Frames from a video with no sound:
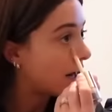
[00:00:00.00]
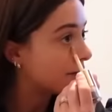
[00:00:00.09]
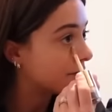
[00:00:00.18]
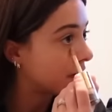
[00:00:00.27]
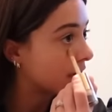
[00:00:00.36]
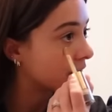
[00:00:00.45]
I
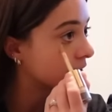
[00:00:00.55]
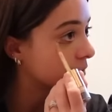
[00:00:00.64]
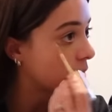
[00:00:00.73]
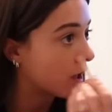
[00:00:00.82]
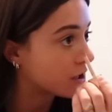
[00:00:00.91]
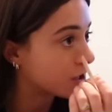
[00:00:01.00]
finally
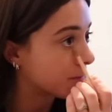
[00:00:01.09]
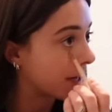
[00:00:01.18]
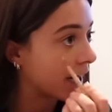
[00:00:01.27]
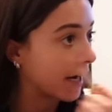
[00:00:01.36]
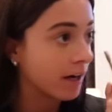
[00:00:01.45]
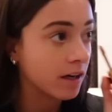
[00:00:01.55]
washed my
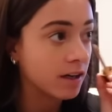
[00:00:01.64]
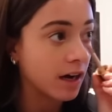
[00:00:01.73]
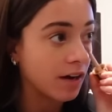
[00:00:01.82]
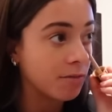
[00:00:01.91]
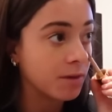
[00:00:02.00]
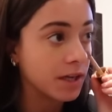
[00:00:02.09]
hair.
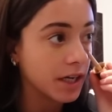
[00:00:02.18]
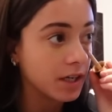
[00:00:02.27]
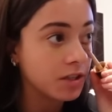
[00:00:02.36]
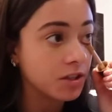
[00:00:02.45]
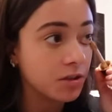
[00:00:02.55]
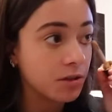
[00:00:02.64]
I've been needing
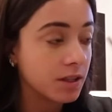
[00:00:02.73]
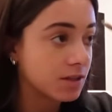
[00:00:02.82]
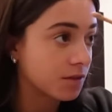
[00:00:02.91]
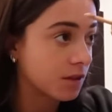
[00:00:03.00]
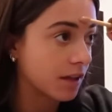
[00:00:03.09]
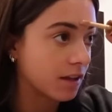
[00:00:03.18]
to do this
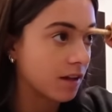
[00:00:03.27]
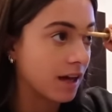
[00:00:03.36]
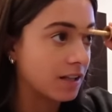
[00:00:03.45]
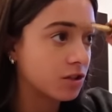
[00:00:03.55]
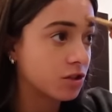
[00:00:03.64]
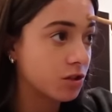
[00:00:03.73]
for like the
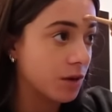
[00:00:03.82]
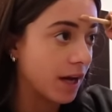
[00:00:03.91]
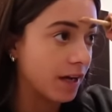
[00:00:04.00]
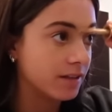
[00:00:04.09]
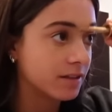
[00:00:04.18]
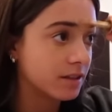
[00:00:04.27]
last two
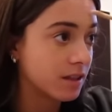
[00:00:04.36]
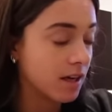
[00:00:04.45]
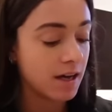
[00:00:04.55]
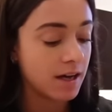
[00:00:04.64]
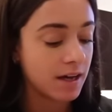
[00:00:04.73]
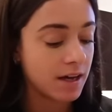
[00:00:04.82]
days
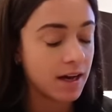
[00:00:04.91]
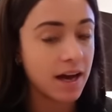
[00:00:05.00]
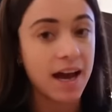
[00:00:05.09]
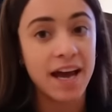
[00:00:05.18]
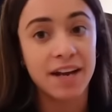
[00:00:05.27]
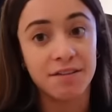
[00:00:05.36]

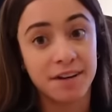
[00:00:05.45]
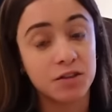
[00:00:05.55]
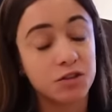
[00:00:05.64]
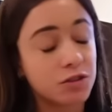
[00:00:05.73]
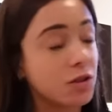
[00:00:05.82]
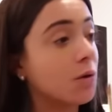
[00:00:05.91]
and it felt
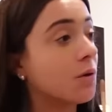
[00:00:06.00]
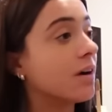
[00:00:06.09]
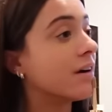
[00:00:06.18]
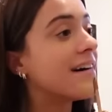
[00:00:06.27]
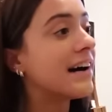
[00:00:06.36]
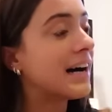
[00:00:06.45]
so
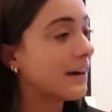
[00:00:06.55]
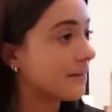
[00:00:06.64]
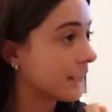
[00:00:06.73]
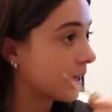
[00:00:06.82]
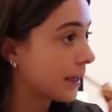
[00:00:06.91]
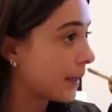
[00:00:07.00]
good.
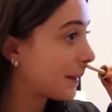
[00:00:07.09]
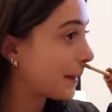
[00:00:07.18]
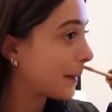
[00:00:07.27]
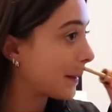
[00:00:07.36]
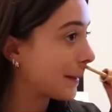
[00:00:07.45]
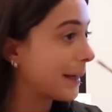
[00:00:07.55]
Having
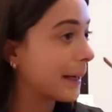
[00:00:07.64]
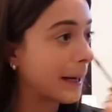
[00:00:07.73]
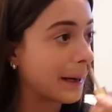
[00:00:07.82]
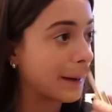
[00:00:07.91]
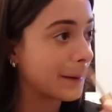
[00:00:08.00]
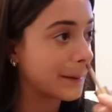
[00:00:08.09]
clean
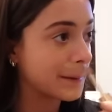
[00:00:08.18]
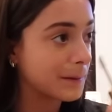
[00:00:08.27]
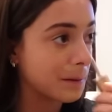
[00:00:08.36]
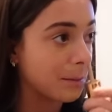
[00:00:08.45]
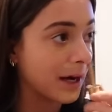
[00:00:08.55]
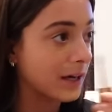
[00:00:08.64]
hair is
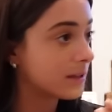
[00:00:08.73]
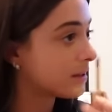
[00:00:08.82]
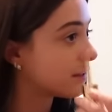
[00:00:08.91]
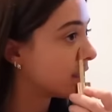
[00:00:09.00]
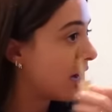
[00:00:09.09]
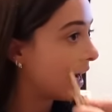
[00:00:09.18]
the best.
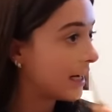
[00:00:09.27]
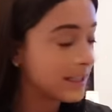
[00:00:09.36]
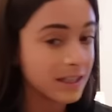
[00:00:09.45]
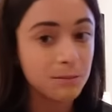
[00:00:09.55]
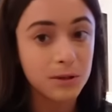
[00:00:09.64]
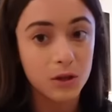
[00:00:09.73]
I
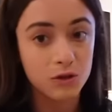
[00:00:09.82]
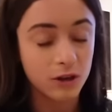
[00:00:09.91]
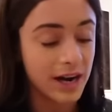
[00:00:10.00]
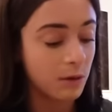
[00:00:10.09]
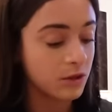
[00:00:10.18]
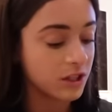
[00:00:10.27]
did blow
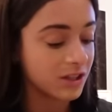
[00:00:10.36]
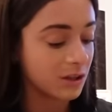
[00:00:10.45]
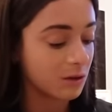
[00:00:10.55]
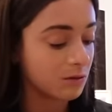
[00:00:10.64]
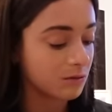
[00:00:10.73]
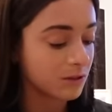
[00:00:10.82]
dry it, which I
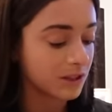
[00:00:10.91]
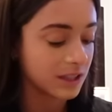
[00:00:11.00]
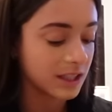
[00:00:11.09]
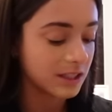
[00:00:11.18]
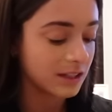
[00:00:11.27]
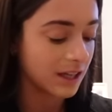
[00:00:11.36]
don't
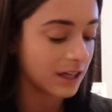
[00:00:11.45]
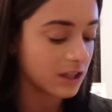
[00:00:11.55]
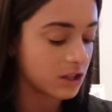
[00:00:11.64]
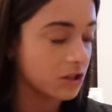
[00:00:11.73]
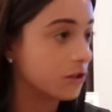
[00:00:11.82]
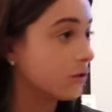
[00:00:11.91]
really like
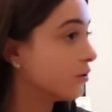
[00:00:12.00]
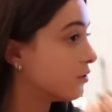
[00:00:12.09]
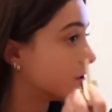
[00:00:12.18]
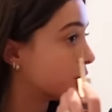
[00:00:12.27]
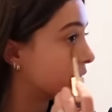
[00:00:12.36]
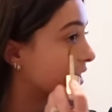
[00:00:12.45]
to do
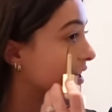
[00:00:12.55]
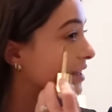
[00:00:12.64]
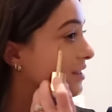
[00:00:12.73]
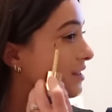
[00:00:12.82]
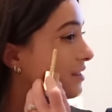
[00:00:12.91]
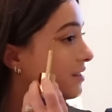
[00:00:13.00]
just because